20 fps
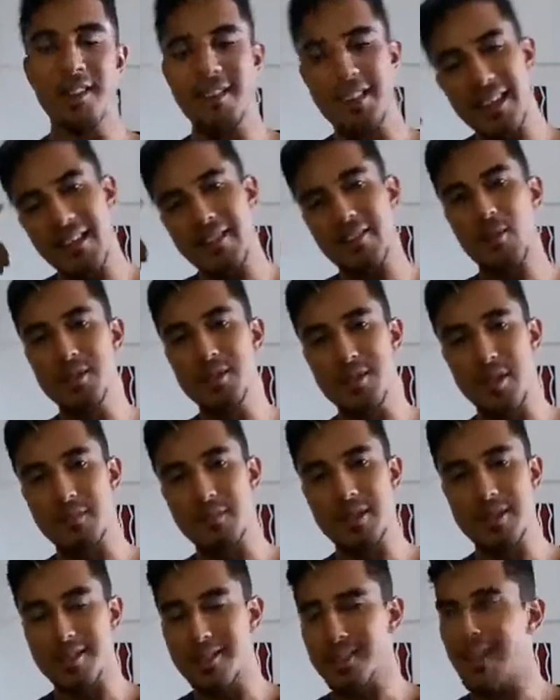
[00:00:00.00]
didn't think in those
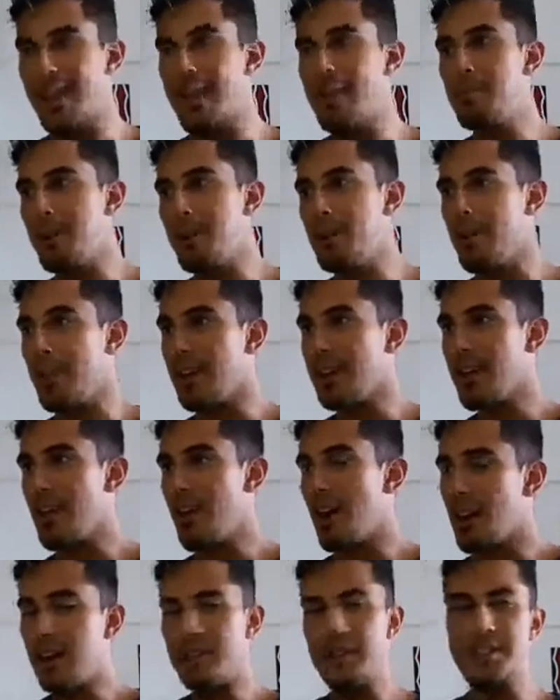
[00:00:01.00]
terms at the time, but like
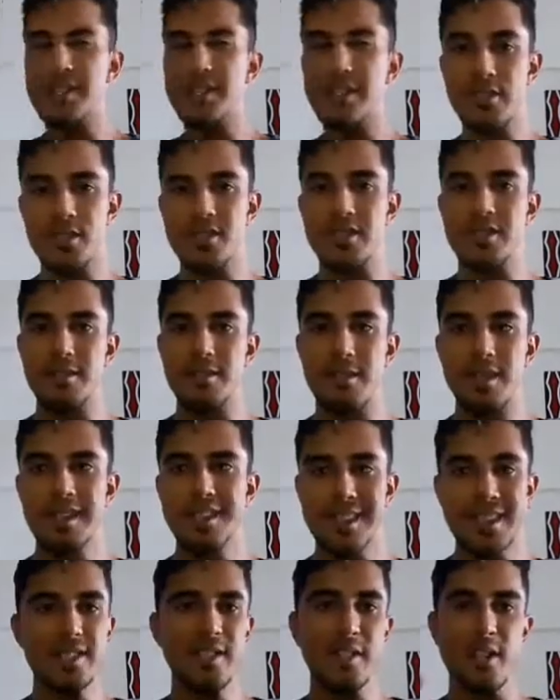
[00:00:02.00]
all this is just
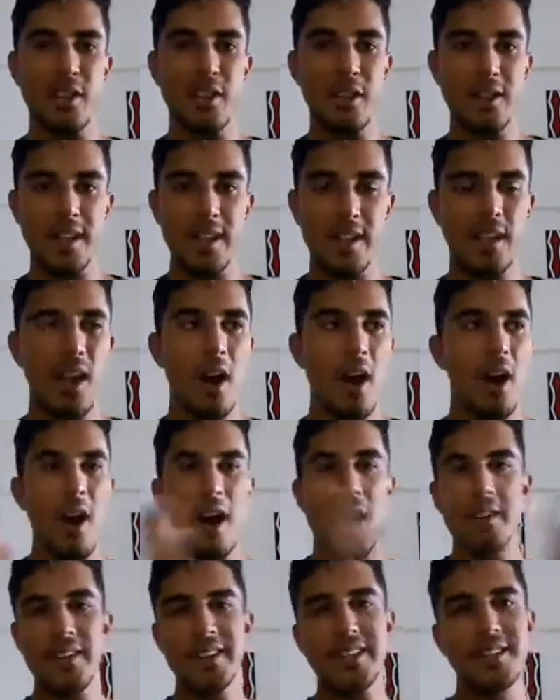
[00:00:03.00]
his insecurity. Like
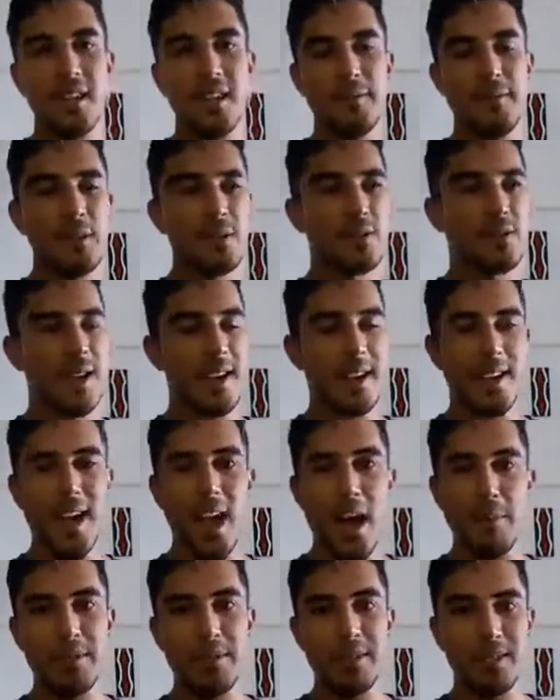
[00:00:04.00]
all that stuff he was trying to
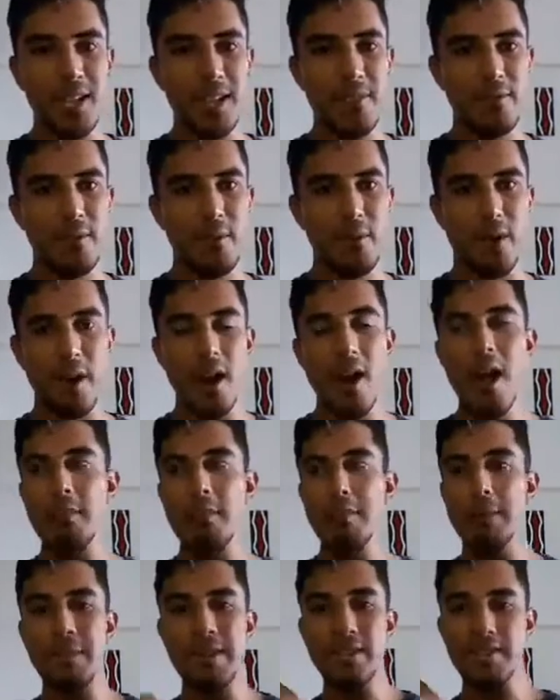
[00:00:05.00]
compensate for,
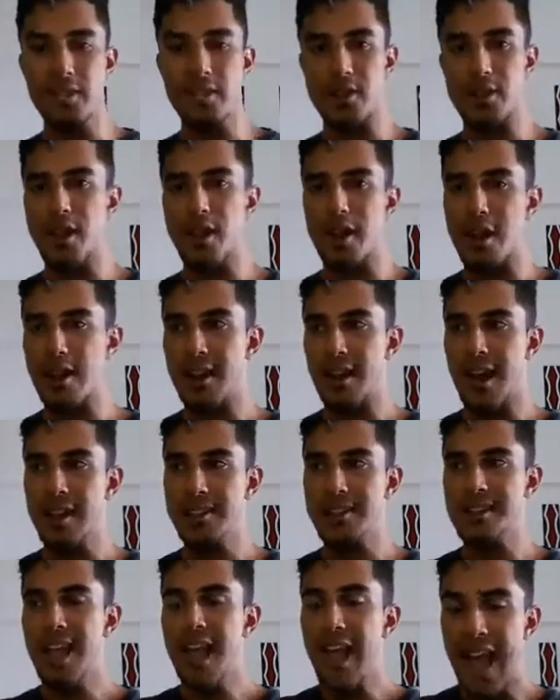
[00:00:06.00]
but being such a hard
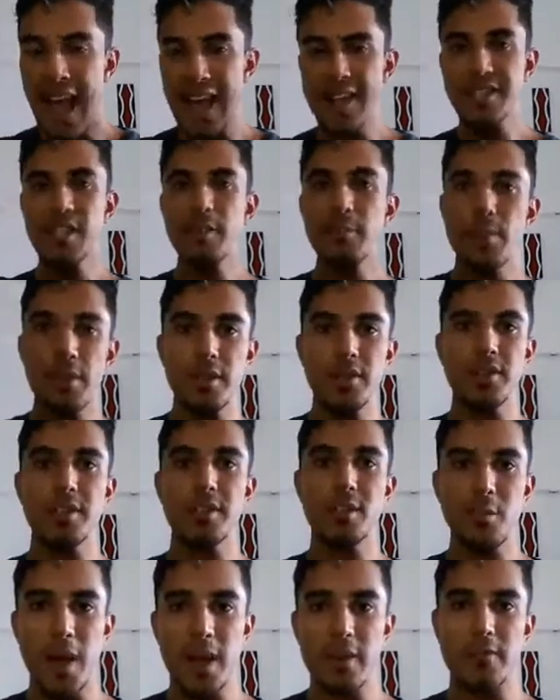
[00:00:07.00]
ass actually pushed
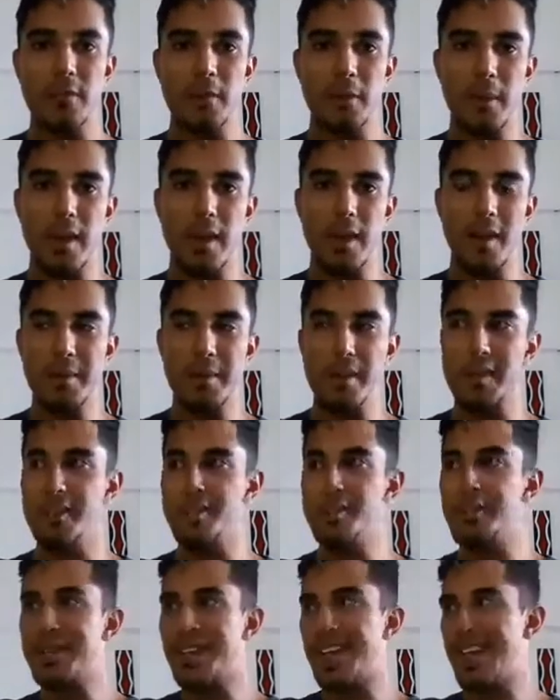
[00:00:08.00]
his wife away
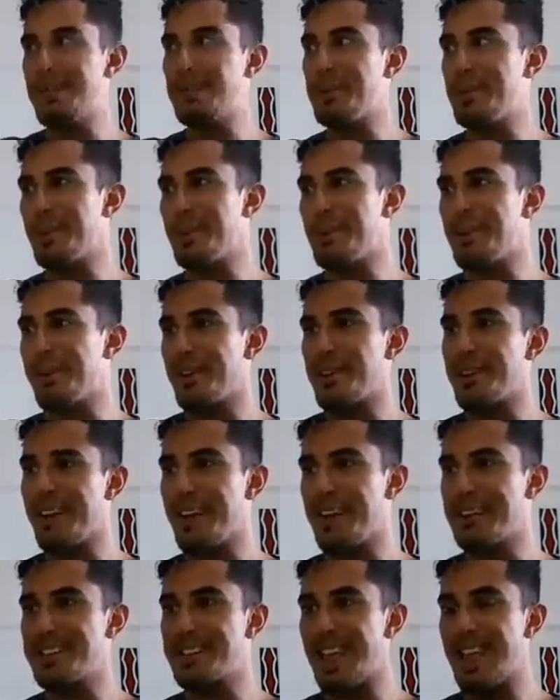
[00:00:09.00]
because you can't be a hard
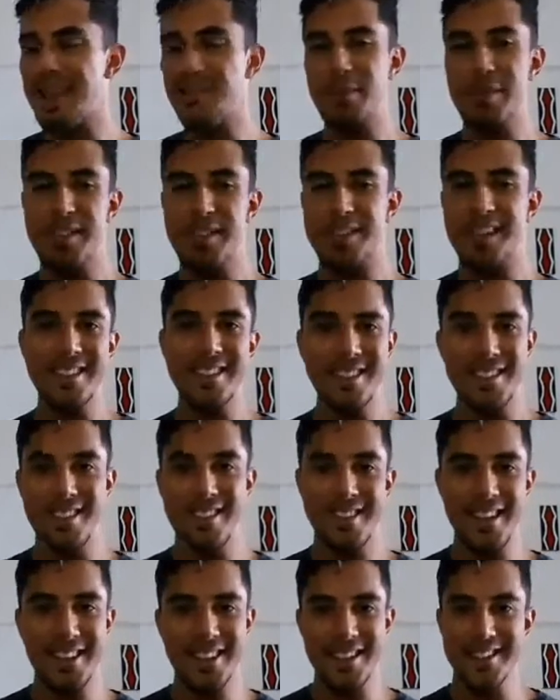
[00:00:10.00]
ass and be
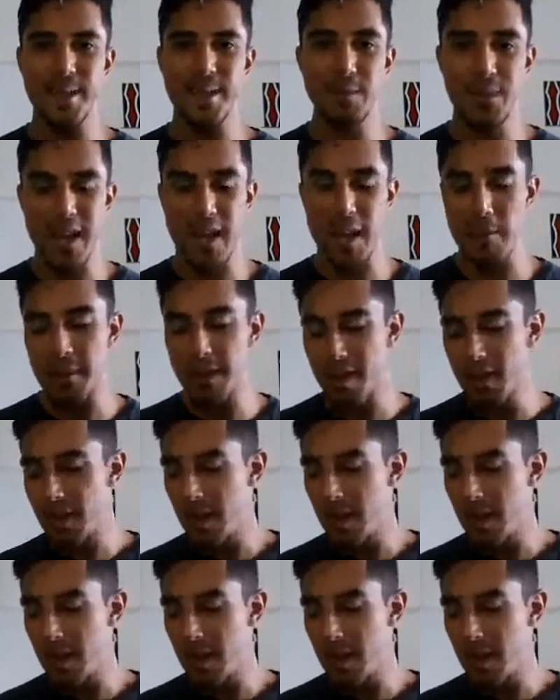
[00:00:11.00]
connected at the same time.